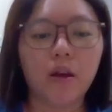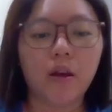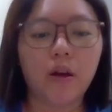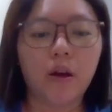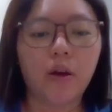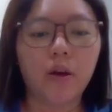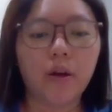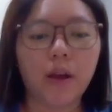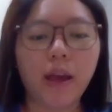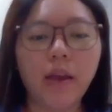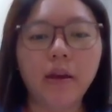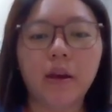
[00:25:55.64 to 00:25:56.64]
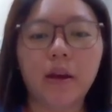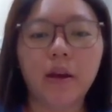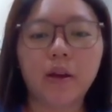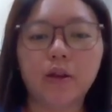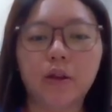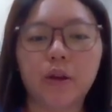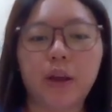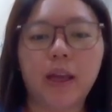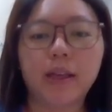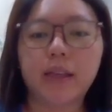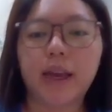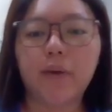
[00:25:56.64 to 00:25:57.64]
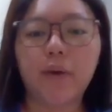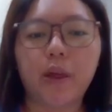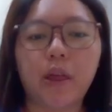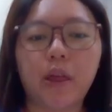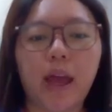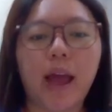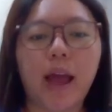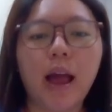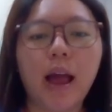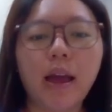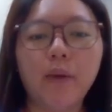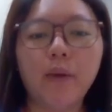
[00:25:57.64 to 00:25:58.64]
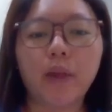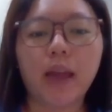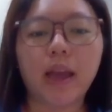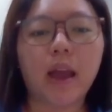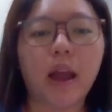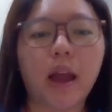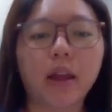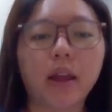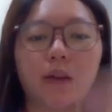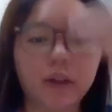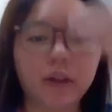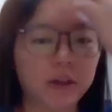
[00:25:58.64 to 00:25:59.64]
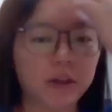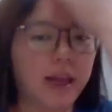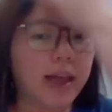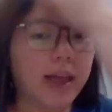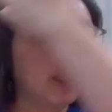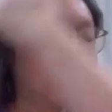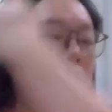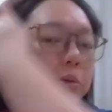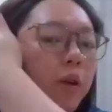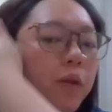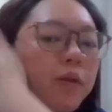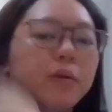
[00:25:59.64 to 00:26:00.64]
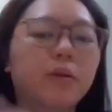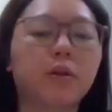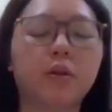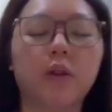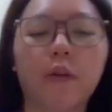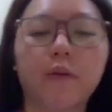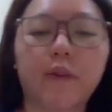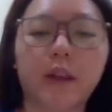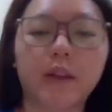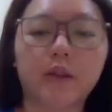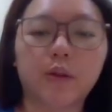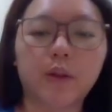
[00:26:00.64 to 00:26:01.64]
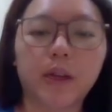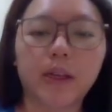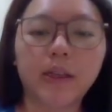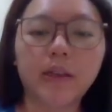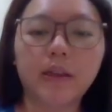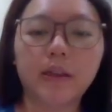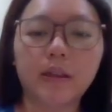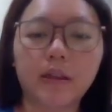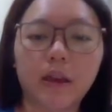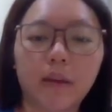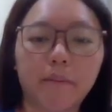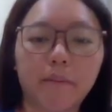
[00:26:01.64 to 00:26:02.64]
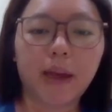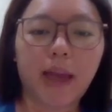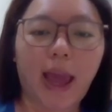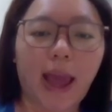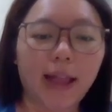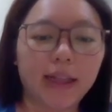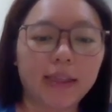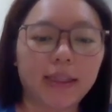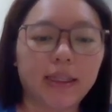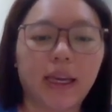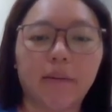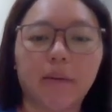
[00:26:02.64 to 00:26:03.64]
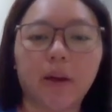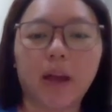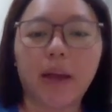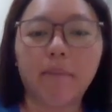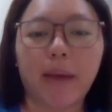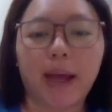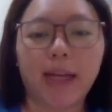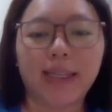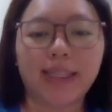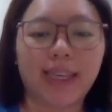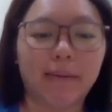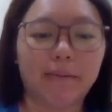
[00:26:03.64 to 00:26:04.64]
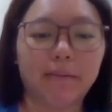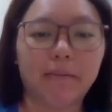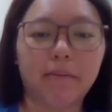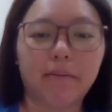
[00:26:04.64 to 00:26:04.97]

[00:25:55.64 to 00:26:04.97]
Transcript: Okay. So you can say with AI, with a artificial intelligence, most of the students can skip, okay, may skip.